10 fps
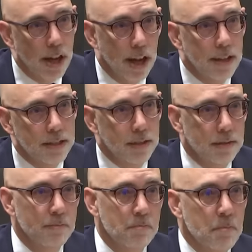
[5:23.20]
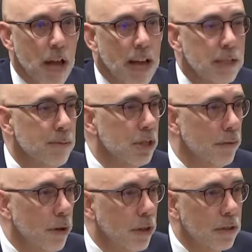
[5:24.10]
as as much
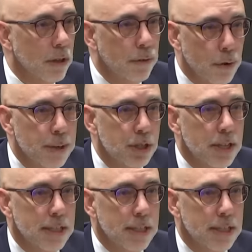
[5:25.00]
of a confirmation